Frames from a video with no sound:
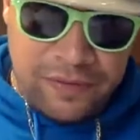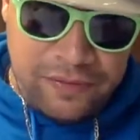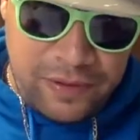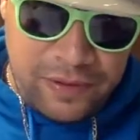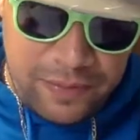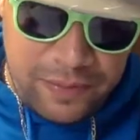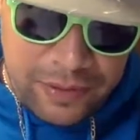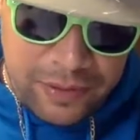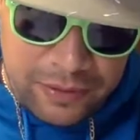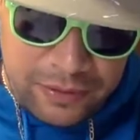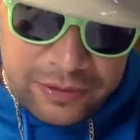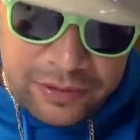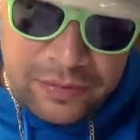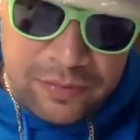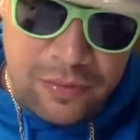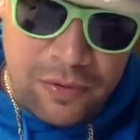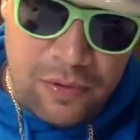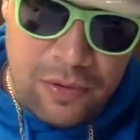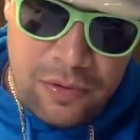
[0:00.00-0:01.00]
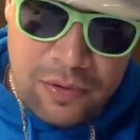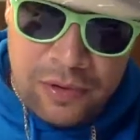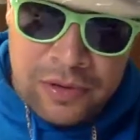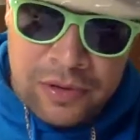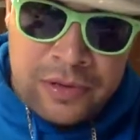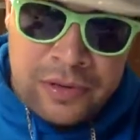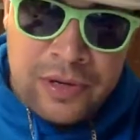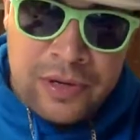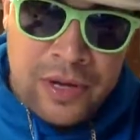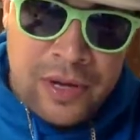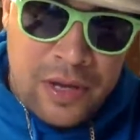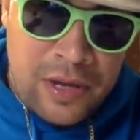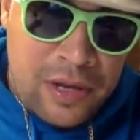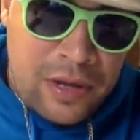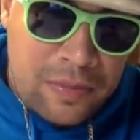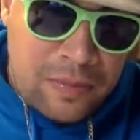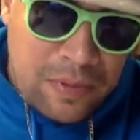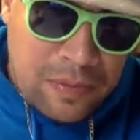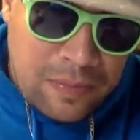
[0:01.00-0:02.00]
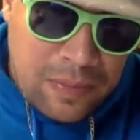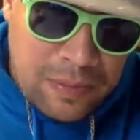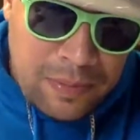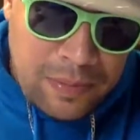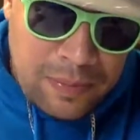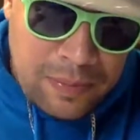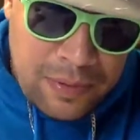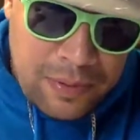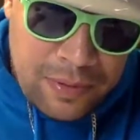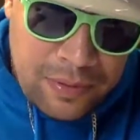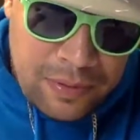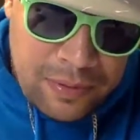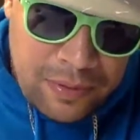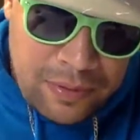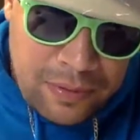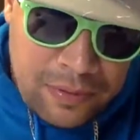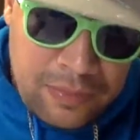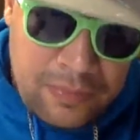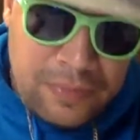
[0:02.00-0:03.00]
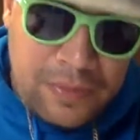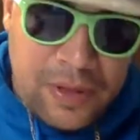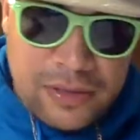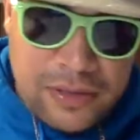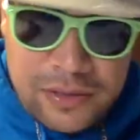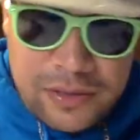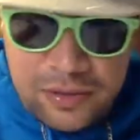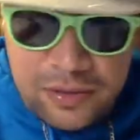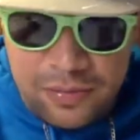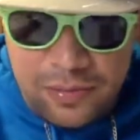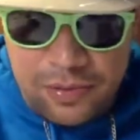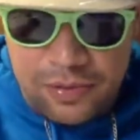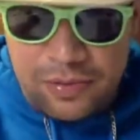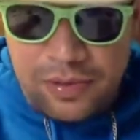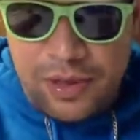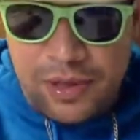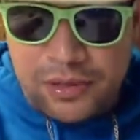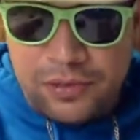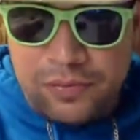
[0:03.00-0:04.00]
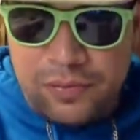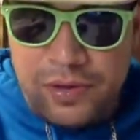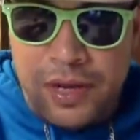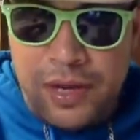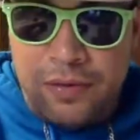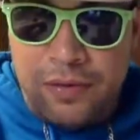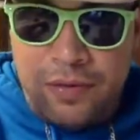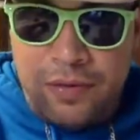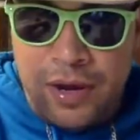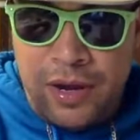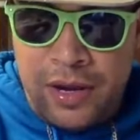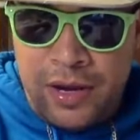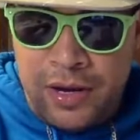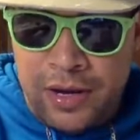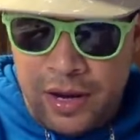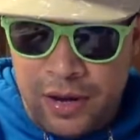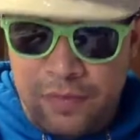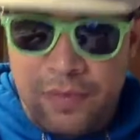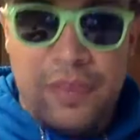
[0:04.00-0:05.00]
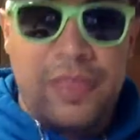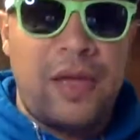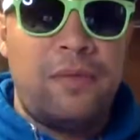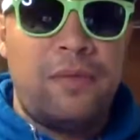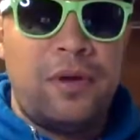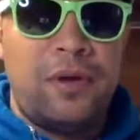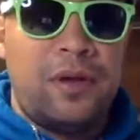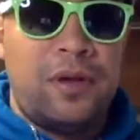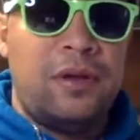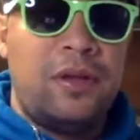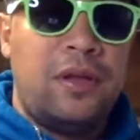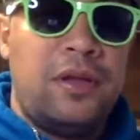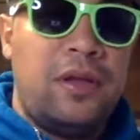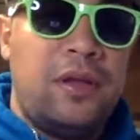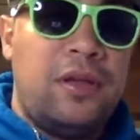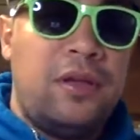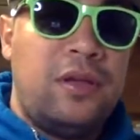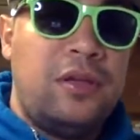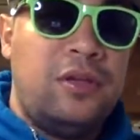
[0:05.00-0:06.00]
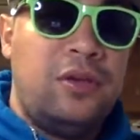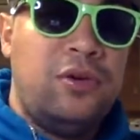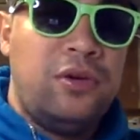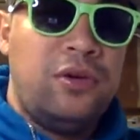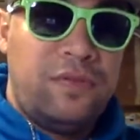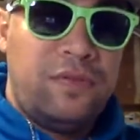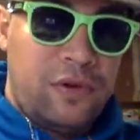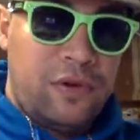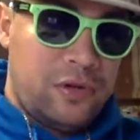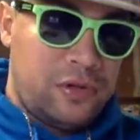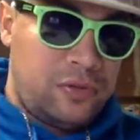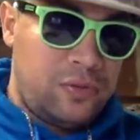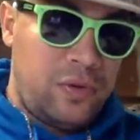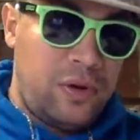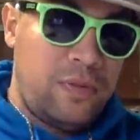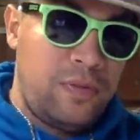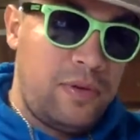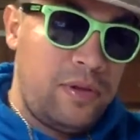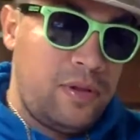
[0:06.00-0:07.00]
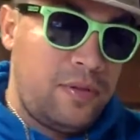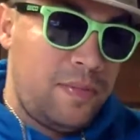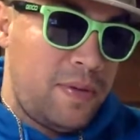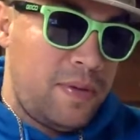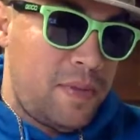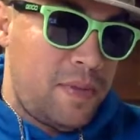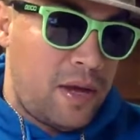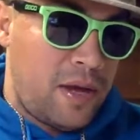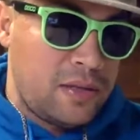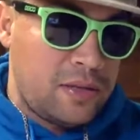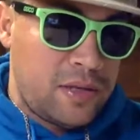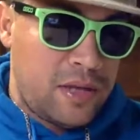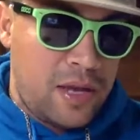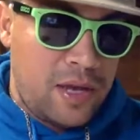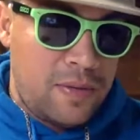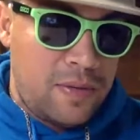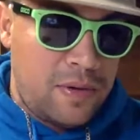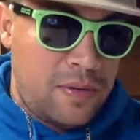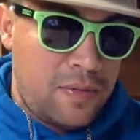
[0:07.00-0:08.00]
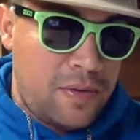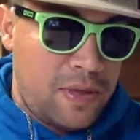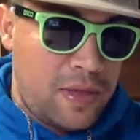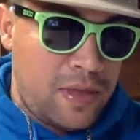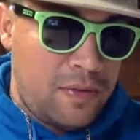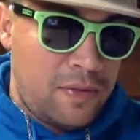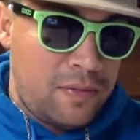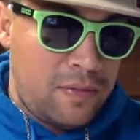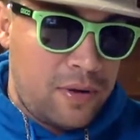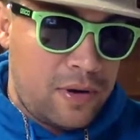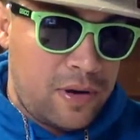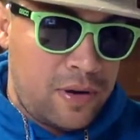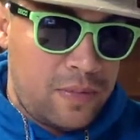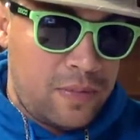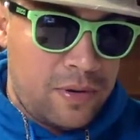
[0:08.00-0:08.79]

Flipping through some more. Boom, boom, boom, boom. That's one I read. I read that one. Universe, when will it be my time? I read that one.